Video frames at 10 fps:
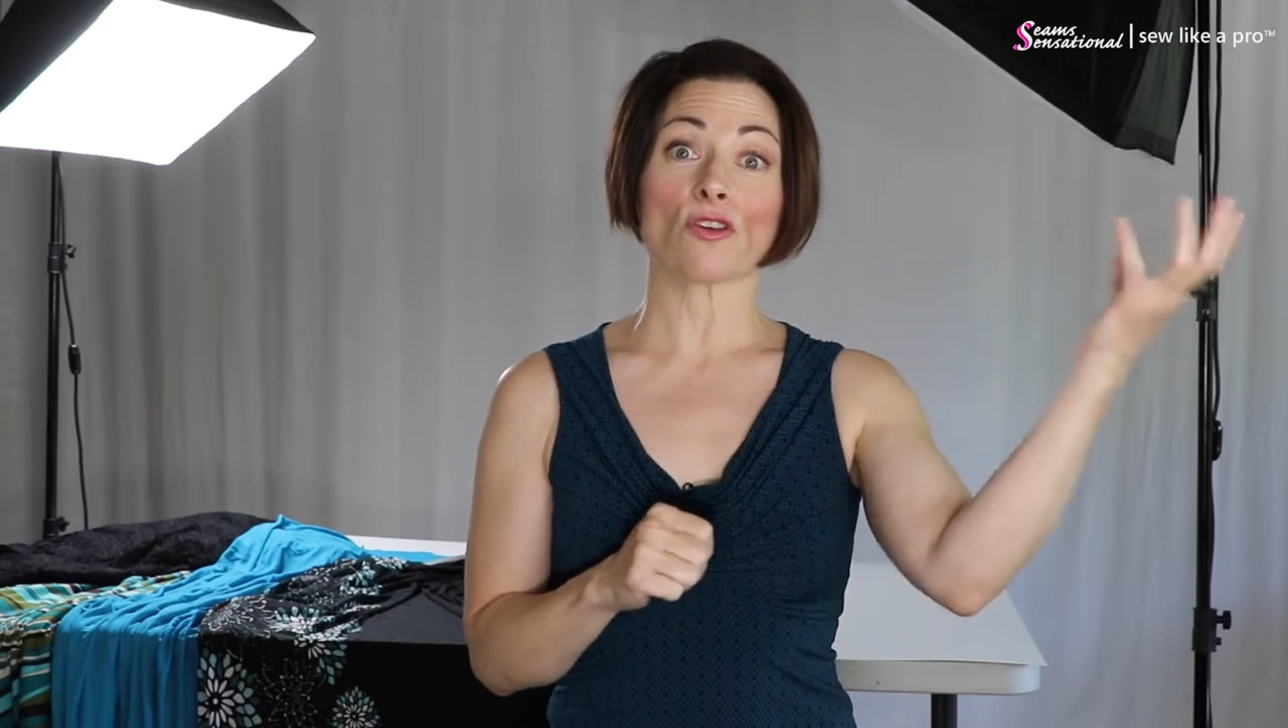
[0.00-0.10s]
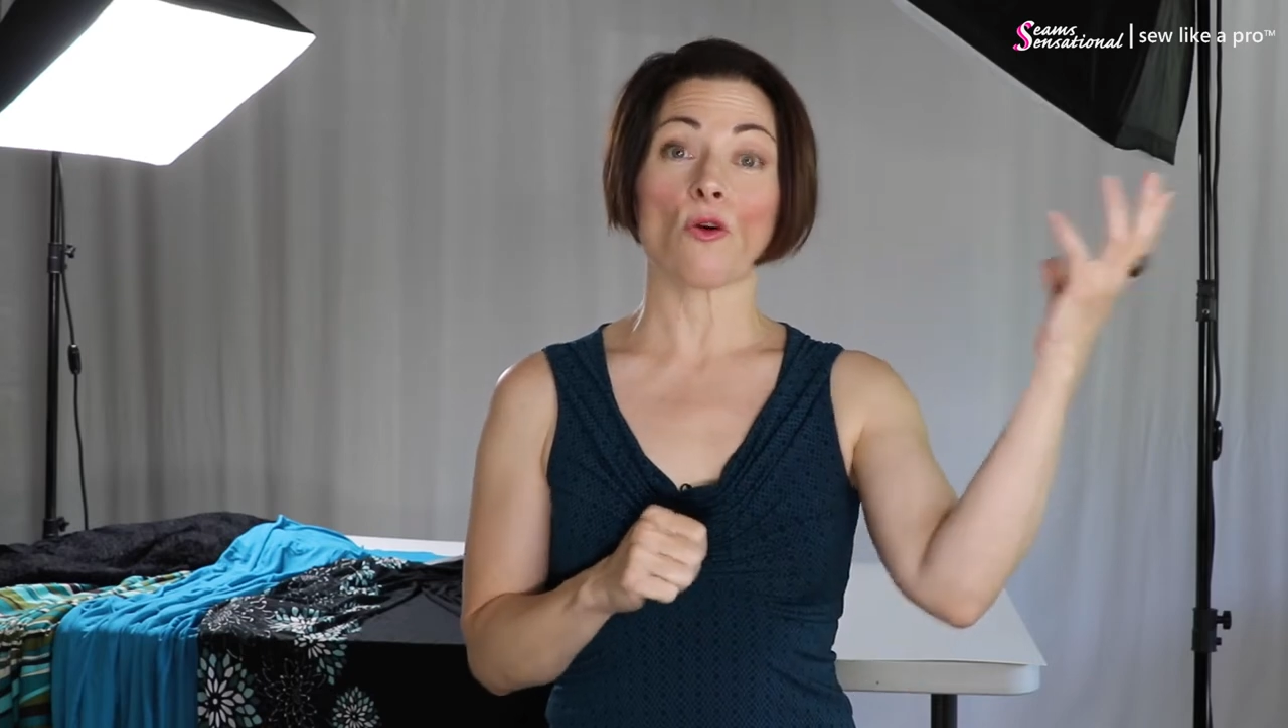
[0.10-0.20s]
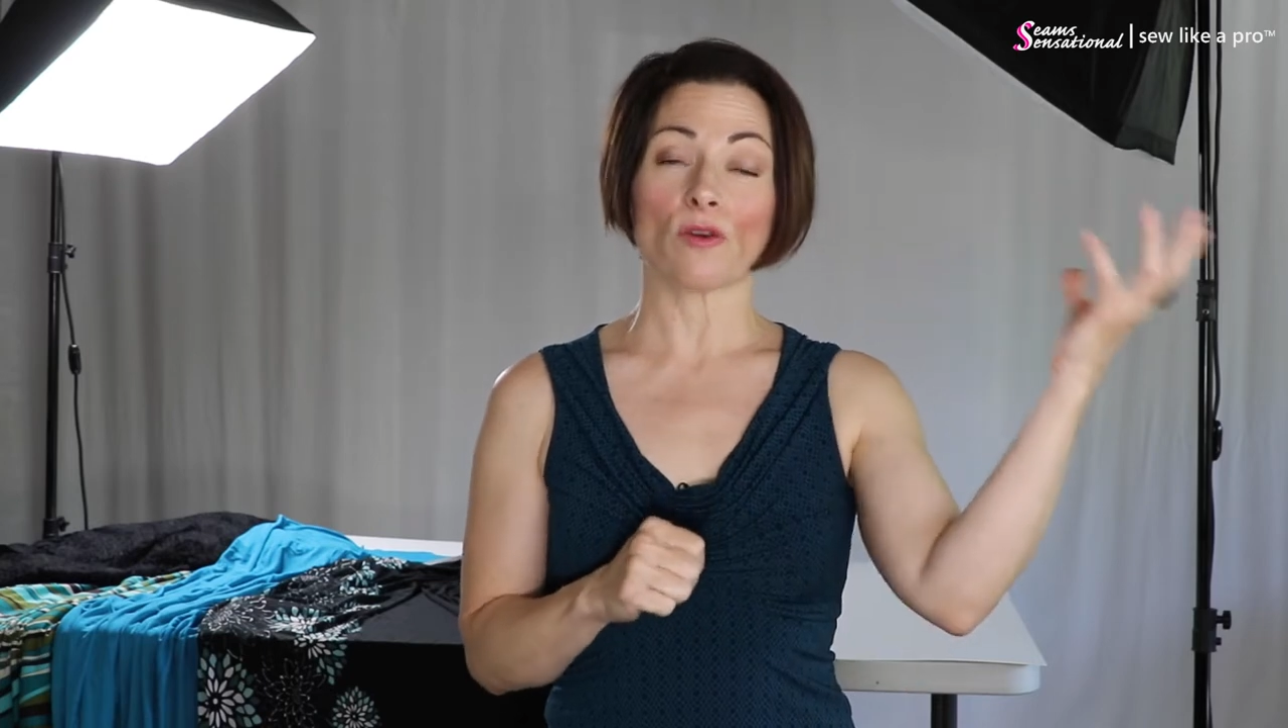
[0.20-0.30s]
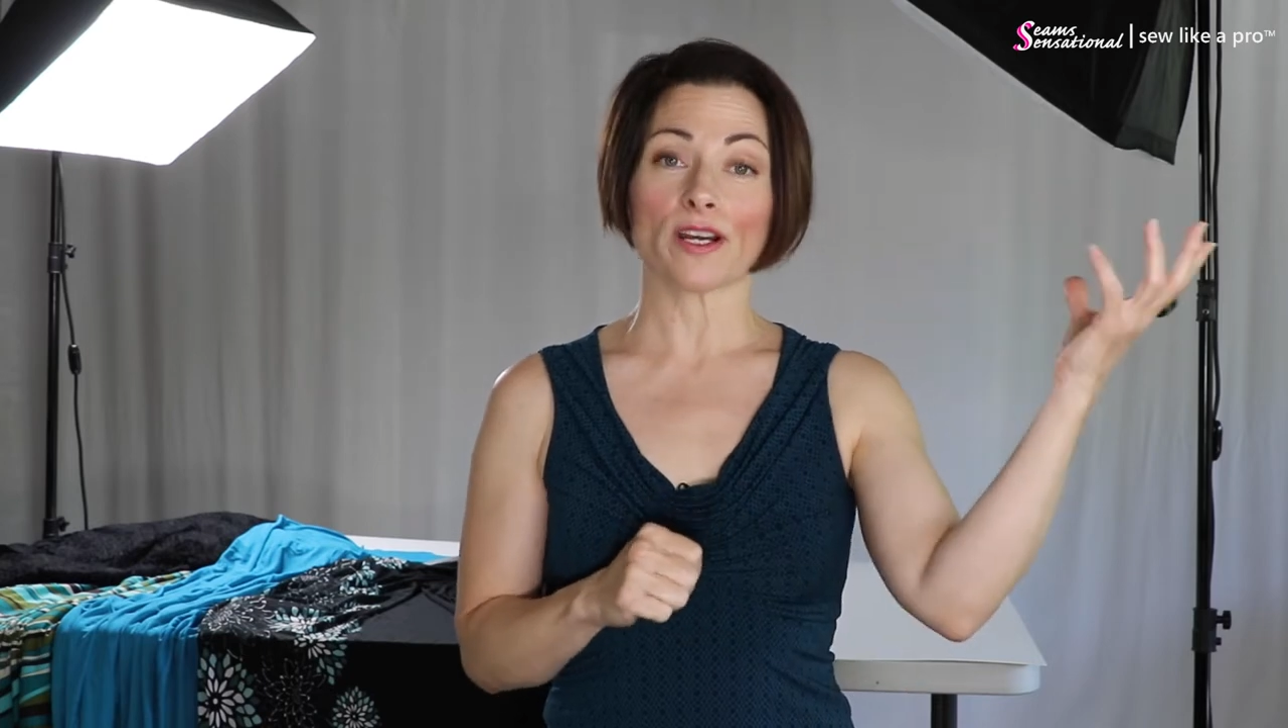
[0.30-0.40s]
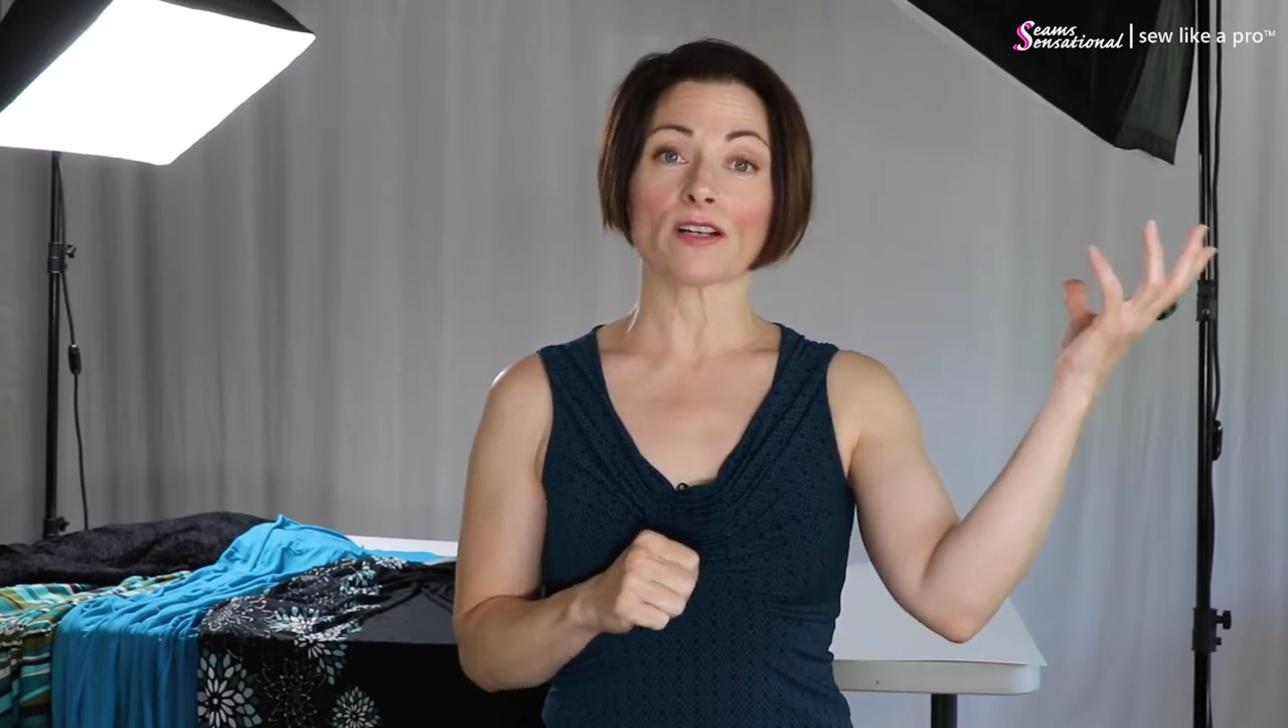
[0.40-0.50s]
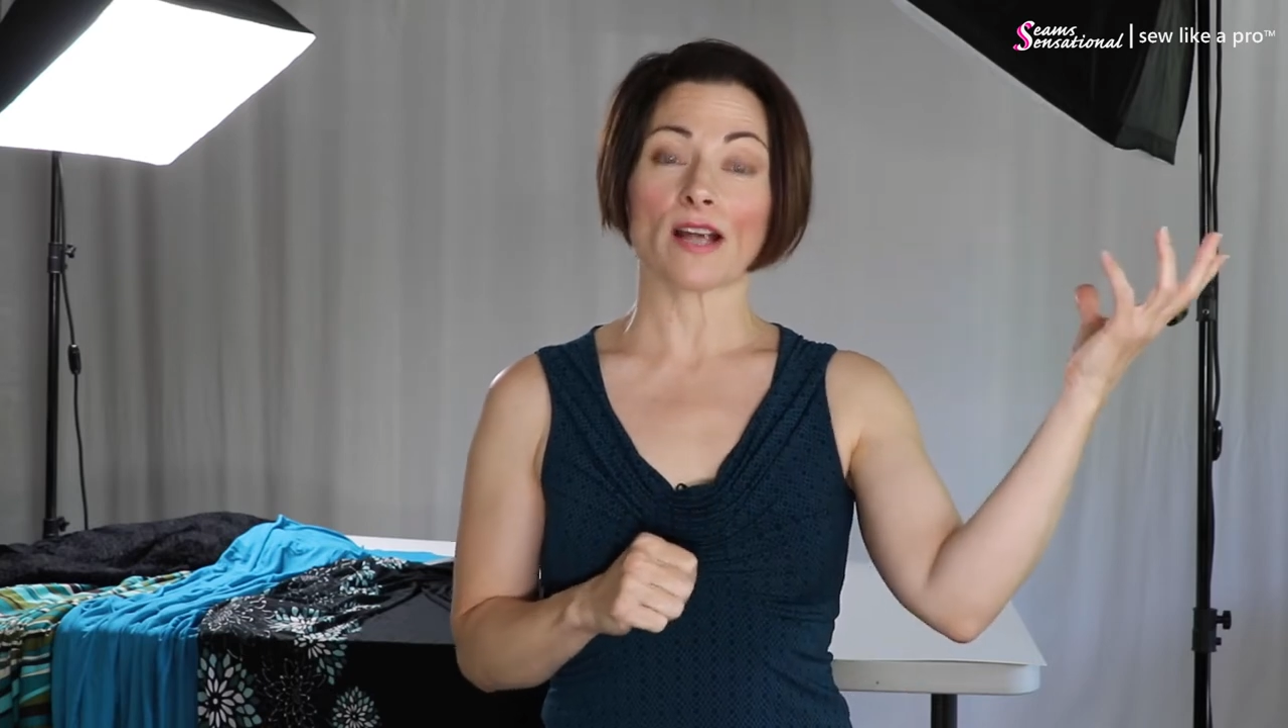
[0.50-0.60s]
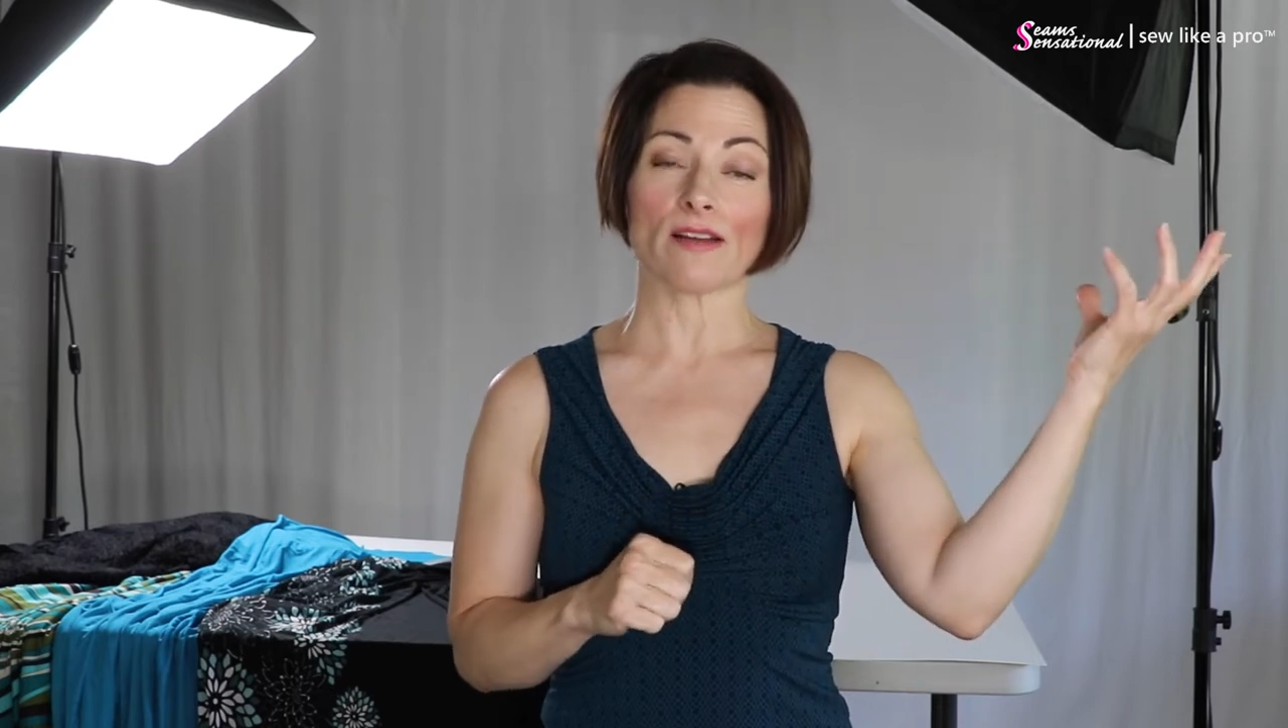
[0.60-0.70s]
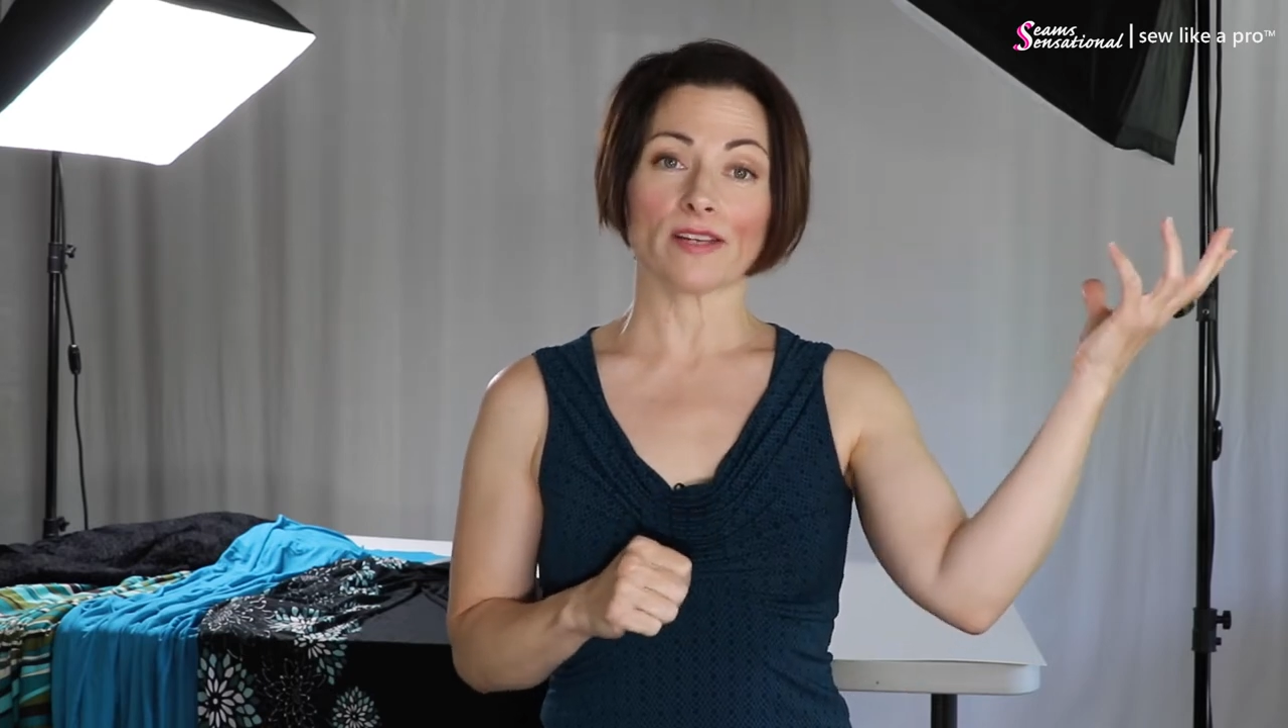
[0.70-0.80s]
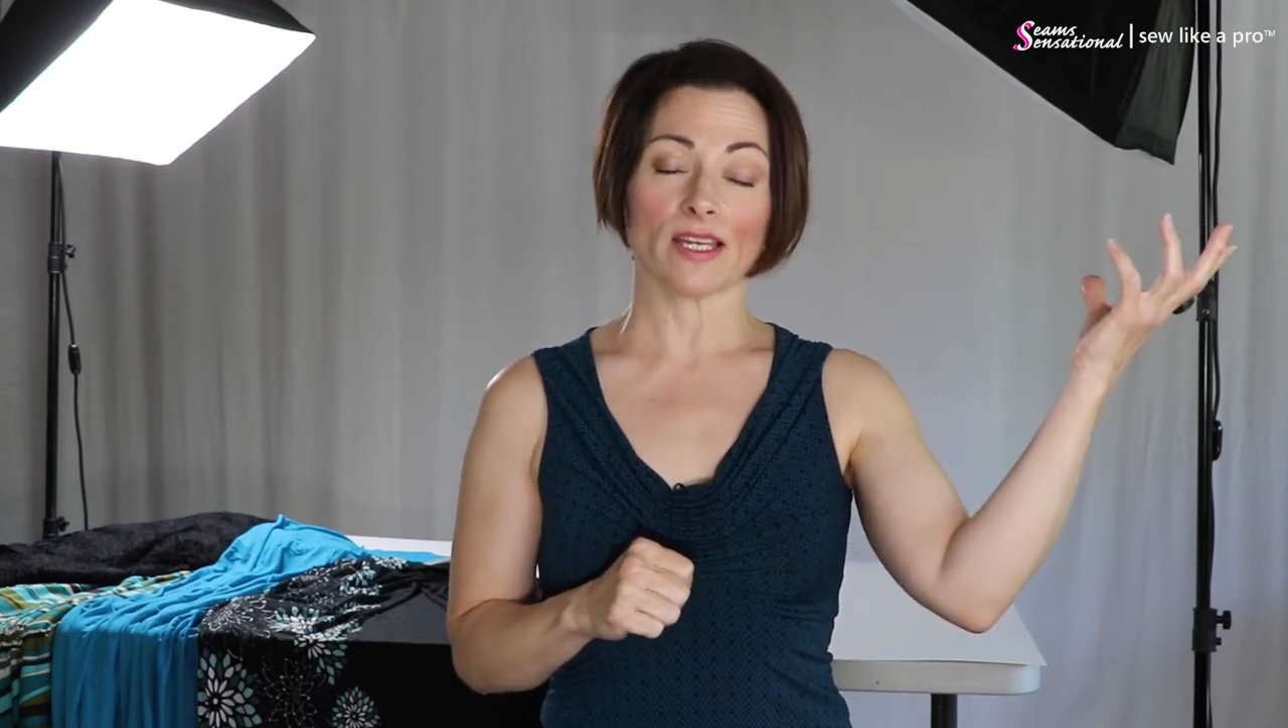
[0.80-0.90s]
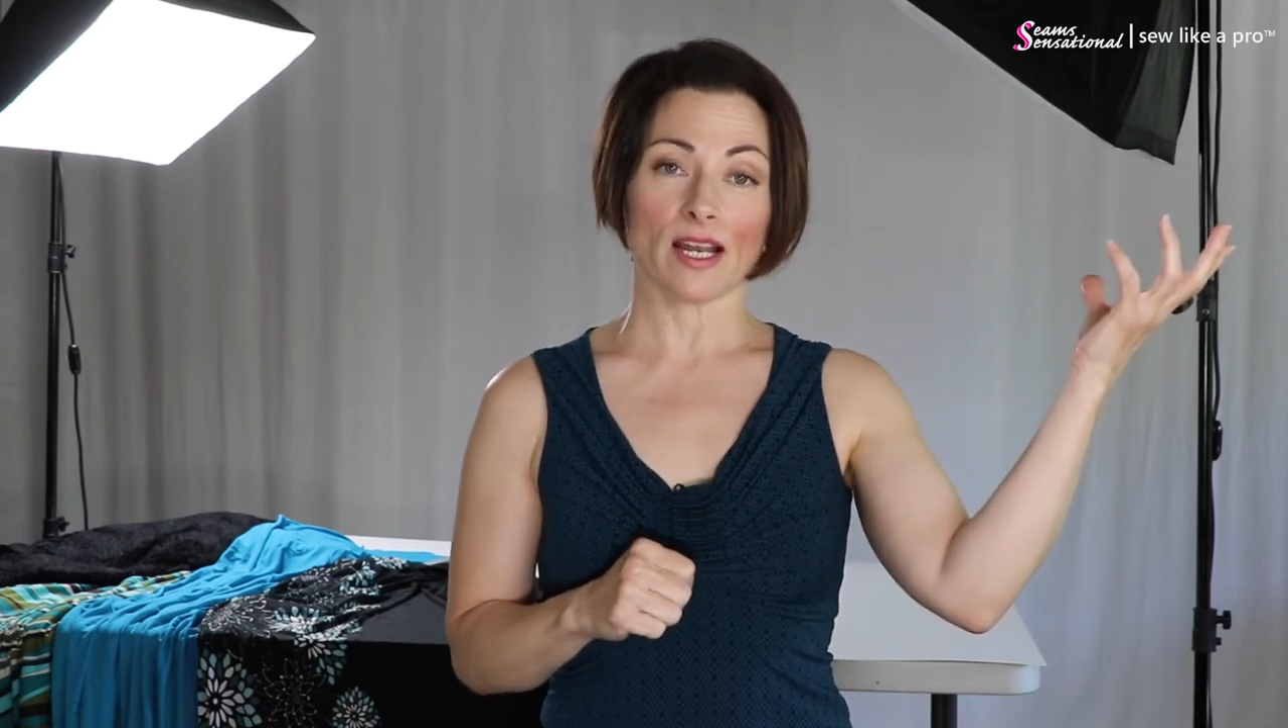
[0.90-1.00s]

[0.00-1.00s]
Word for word: choreographing